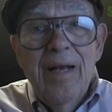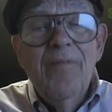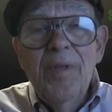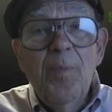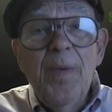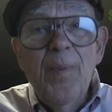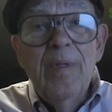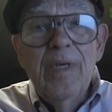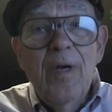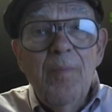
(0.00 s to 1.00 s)
I've had
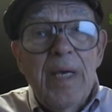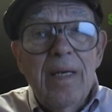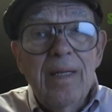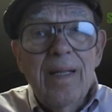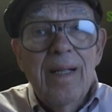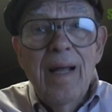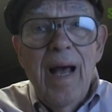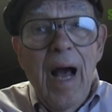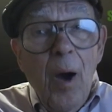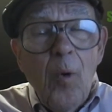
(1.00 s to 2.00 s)
people tell me,
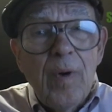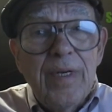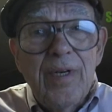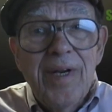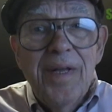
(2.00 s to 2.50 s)
Howard,